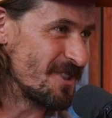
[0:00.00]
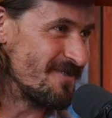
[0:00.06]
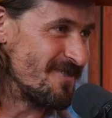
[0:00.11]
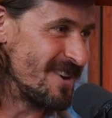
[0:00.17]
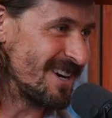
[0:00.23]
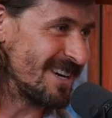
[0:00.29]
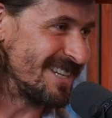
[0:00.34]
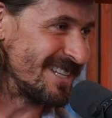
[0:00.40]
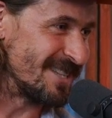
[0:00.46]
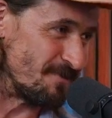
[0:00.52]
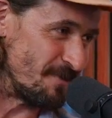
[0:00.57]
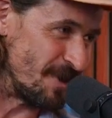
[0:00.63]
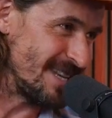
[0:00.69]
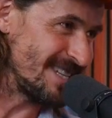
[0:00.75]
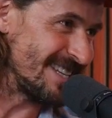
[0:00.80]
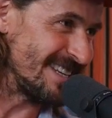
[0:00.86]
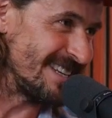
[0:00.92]
North American
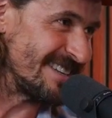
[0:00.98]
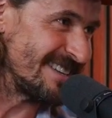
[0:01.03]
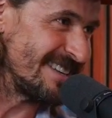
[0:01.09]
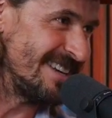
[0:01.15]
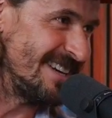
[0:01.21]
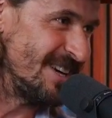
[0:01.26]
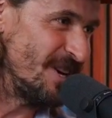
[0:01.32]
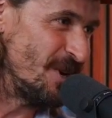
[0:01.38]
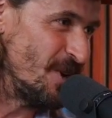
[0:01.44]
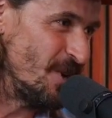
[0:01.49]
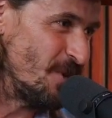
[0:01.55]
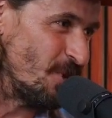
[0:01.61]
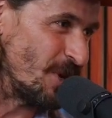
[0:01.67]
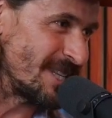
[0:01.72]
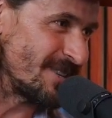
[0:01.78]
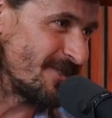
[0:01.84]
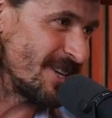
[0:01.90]
species.
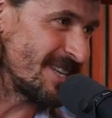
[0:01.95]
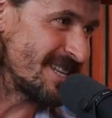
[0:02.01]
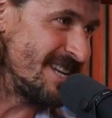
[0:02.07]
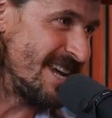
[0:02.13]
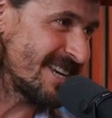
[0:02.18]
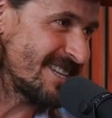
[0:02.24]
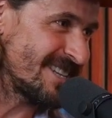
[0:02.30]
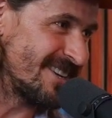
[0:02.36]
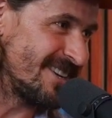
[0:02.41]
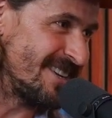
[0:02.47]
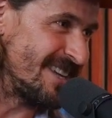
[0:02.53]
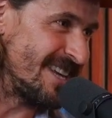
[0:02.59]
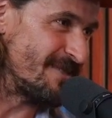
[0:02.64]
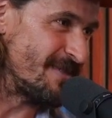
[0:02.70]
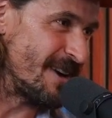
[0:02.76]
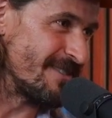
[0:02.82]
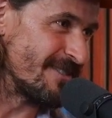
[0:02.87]
What's next
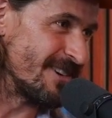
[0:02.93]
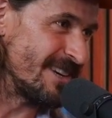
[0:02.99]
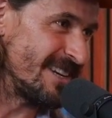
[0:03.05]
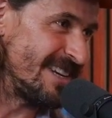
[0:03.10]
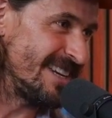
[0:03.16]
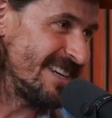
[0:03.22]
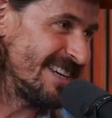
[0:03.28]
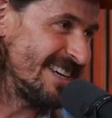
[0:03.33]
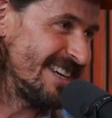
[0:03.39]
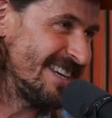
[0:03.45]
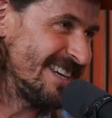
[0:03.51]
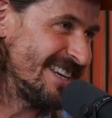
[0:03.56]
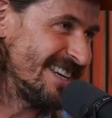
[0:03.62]
on there, my friend?